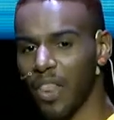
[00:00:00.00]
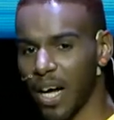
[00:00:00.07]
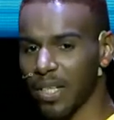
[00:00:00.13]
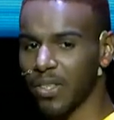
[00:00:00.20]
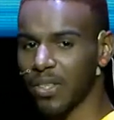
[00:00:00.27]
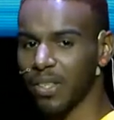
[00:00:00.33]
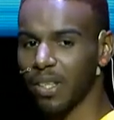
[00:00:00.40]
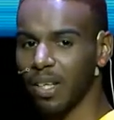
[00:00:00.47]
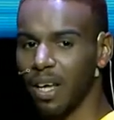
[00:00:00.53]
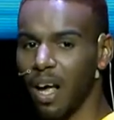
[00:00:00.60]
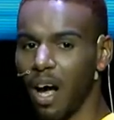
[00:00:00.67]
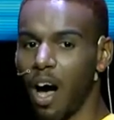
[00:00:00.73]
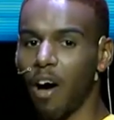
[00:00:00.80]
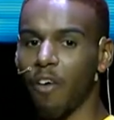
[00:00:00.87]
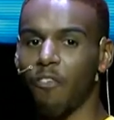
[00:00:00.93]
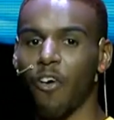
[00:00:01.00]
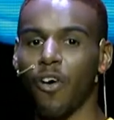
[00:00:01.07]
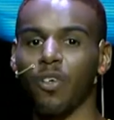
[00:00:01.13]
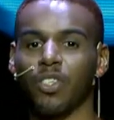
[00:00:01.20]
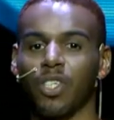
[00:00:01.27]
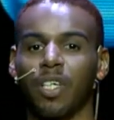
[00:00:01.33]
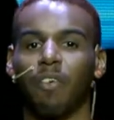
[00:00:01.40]
Thus, our
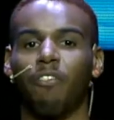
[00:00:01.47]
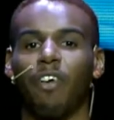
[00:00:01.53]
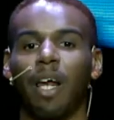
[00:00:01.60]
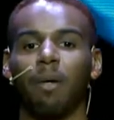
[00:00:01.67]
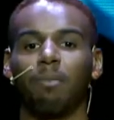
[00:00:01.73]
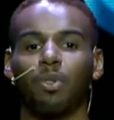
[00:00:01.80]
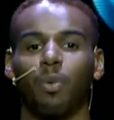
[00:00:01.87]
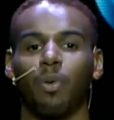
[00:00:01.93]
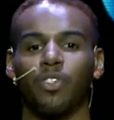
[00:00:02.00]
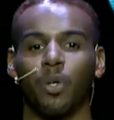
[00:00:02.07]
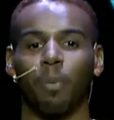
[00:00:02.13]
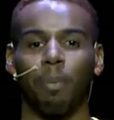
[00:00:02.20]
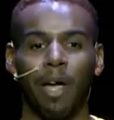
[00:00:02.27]
phones are developed with